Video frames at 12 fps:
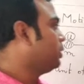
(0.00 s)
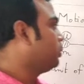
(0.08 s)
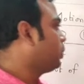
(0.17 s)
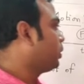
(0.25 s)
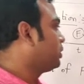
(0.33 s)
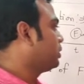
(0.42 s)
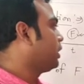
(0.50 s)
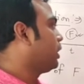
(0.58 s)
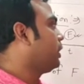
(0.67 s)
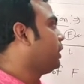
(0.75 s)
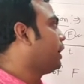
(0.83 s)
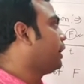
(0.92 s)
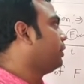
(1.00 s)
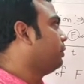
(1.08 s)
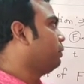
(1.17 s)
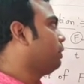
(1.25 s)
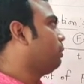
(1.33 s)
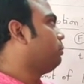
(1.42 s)
Newton and dyne.
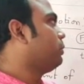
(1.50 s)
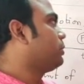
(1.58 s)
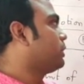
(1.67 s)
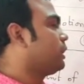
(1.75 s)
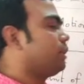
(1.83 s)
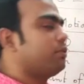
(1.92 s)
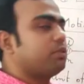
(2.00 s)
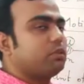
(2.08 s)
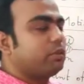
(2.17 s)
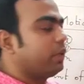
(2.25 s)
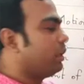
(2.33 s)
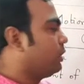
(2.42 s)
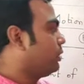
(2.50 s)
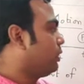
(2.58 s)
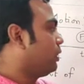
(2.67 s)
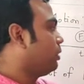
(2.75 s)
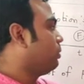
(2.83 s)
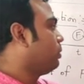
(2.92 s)
We have to start from here
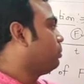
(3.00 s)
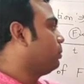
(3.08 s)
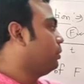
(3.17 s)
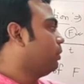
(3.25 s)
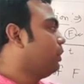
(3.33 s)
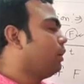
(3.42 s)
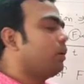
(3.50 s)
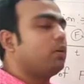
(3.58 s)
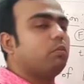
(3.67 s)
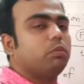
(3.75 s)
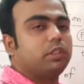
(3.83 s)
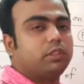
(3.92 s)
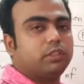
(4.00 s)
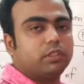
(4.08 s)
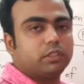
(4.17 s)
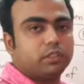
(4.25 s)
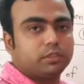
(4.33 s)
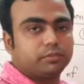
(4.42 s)
and we have to complete
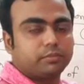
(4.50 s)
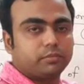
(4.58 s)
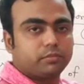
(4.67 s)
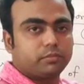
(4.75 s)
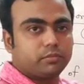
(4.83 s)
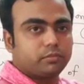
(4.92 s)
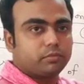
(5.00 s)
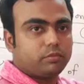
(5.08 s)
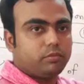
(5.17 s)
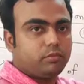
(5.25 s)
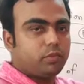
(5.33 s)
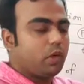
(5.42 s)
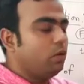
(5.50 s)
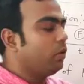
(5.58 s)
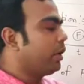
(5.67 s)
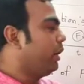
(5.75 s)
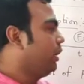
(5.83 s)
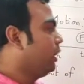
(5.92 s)
this.
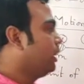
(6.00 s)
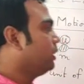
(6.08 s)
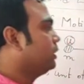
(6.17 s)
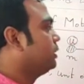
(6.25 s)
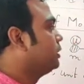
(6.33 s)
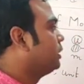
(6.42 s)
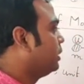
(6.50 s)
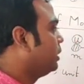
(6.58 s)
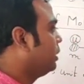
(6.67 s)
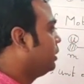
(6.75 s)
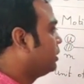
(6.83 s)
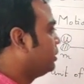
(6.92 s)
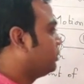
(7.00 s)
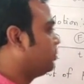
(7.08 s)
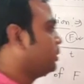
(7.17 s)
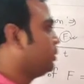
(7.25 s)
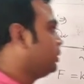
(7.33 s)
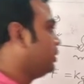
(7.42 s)
Okay, this is the relations
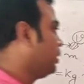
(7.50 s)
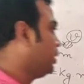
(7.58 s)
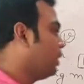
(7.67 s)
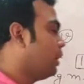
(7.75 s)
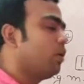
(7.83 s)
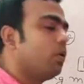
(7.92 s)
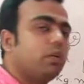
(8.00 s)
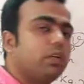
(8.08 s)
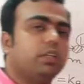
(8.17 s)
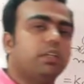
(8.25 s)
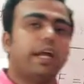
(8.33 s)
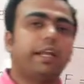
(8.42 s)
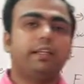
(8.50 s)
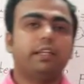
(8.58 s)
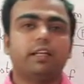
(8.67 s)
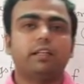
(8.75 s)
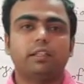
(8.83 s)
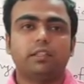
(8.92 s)
between dyne
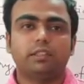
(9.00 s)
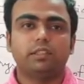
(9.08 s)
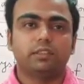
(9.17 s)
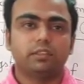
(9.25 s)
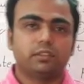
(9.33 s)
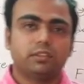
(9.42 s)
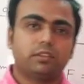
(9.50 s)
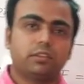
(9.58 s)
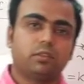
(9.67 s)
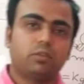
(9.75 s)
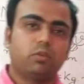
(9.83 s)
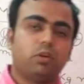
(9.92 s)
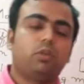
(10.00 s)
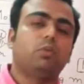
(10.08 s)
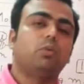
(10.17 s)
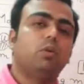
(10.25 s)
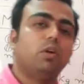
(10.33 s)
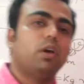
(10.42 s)
and relations. When
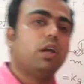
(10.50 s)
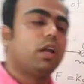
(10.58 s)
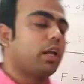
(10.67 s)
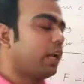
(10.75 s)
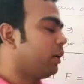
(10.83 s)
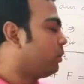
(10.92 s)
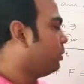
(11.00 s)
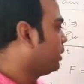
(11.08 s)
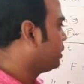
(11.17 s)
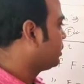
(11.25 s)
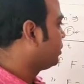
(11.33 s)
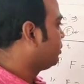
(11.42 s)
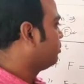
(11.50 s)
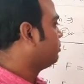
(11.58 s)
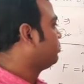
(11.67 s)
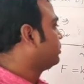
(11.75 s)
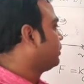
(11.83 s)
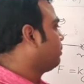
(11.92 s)
you calculate
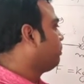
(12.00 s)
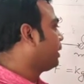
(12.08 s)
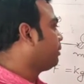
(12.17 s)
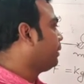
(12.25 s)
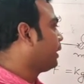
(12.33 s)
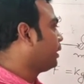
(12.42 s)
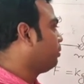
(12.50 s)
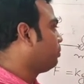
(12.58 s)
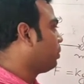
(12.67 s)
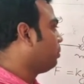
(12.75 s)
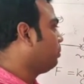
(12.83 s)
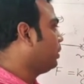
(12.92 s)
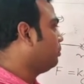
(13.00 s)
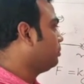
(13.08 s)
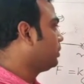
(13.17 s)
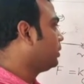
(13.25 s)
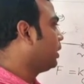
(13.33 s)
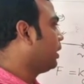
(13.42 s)
some mathematical
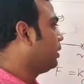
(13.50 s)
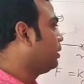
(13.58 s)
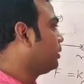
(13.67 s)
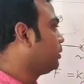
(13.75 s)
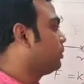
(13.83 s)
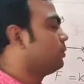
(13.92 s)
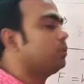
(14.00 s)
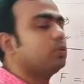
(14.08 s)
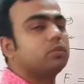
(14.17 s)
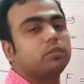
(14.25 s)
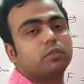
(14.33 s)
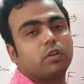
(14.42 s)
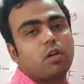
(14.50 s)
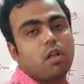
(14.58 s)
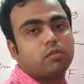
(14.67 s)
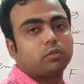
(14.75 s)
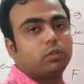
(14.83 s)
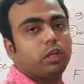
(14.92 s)
problem, then
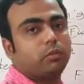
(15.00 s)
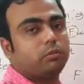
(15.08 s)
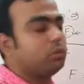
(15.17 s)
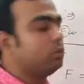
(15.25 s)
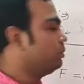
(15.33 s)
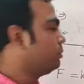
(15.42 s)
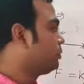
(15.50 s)
we have